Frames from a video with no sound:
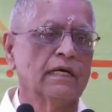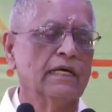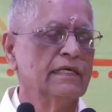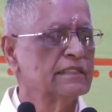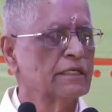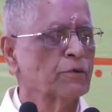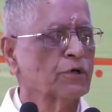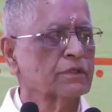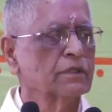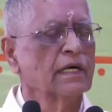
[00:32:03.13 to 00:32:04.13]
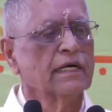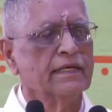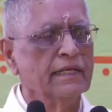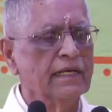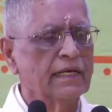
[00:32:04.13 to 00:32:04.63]
It is about
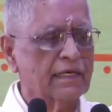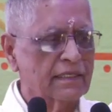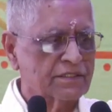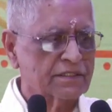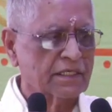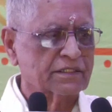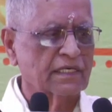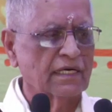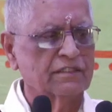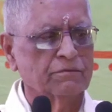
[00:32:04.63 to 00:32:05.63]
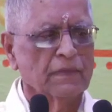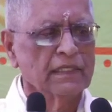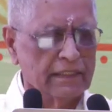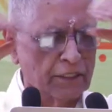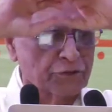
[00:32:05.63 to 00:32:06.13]
deconstructionism.
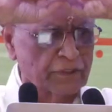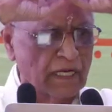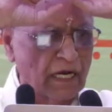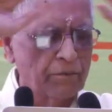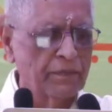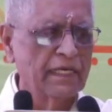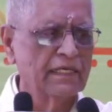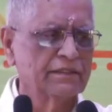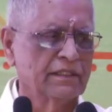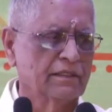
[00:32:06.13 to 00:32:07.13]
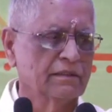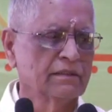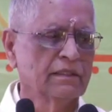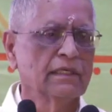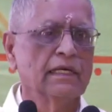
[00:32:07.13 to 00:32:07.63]
There should not be anything.
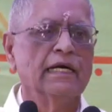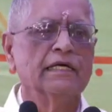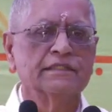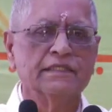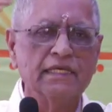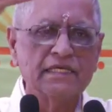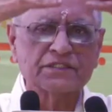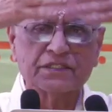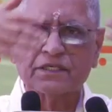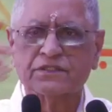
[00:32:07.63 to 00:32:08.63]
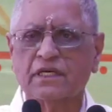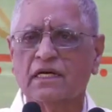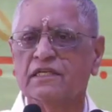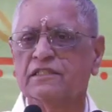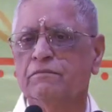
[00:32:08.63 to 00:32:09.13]
It's
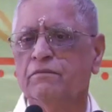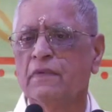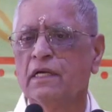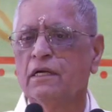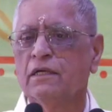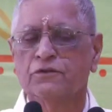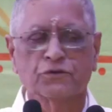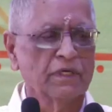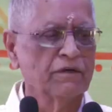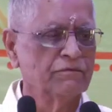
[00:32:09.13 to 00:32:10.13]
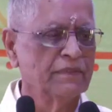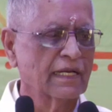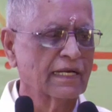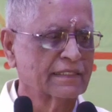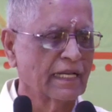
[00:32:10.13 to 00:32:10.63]
destructuralism. So if
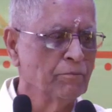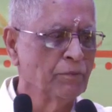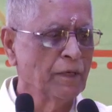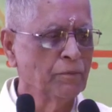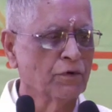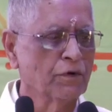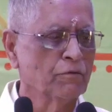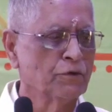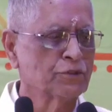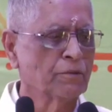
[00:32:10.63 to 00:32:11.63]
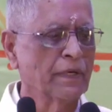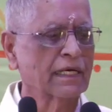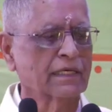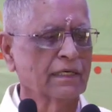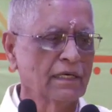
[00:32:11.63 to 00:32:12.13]
there are 10 people, we should
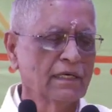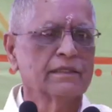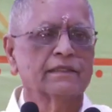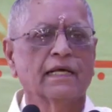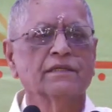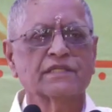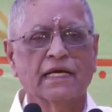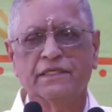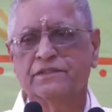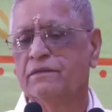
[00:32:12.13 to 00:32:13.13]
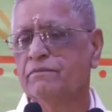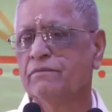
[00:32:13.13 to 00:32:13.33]
make 10 sides.